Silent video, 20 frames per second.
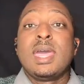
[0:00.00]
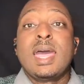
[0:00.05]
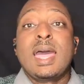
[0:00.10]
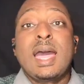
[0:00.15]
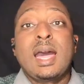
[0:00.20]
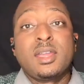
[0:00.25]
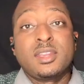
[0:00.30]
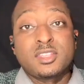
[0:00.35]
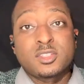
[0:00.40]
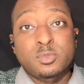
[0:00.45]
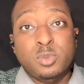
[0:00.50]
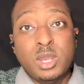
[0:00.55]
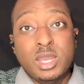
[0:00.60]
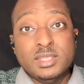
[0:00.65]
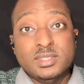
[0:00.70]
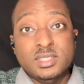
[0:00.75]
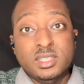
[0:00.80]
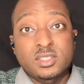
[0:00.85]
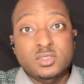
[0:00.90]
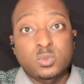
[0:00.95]
how this
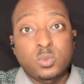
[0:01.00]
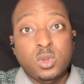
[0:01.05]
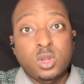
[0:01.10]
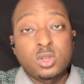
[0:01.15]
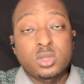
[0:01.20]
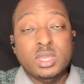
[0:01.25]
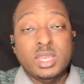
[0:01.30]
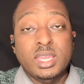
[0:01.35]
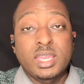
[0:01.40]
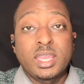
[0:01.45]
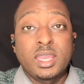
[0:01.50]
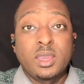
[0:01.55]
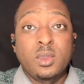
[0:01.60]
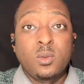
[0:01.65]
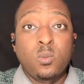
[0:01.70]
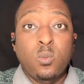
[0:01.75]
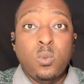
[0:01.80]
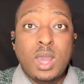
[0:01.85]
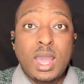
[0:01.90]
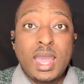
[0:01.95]
process works
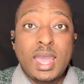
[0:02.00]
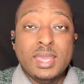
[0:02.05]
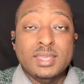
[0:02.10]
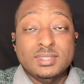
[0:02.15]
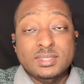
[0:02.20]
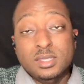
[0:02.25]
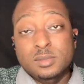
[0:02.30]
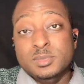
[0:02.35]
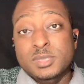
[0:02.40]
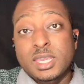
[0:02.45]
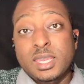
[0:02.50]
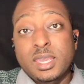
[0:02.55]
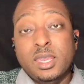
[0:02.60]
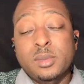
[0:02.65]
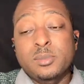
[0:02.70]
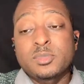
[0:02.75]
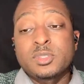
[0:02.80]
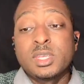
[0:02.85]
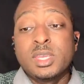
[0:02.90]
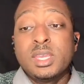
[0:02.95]
and why
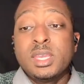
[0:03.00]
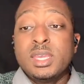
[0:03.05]
sometimes